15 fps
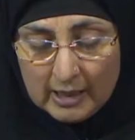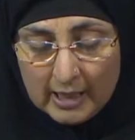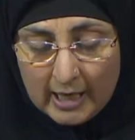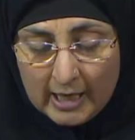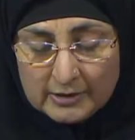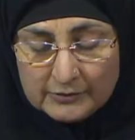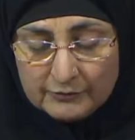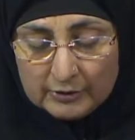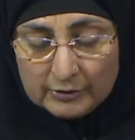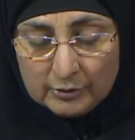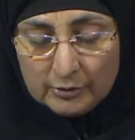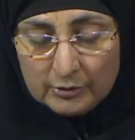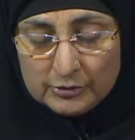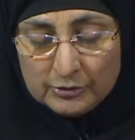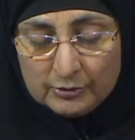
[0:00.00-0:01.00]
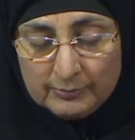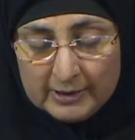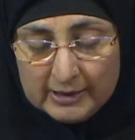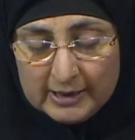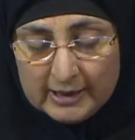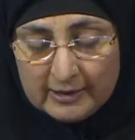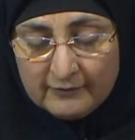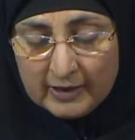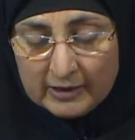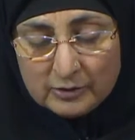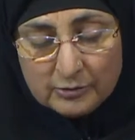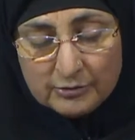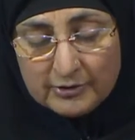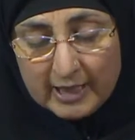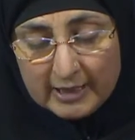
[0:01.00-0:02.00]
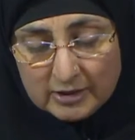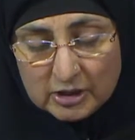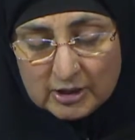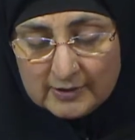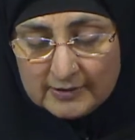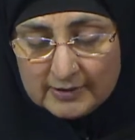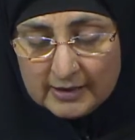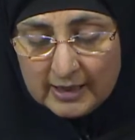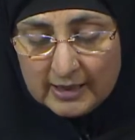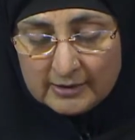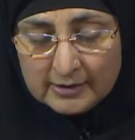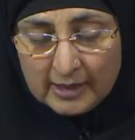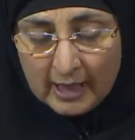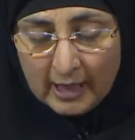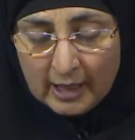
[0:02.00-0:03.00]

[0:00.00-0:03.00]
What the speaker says: As for those who believe and do righteous deeds,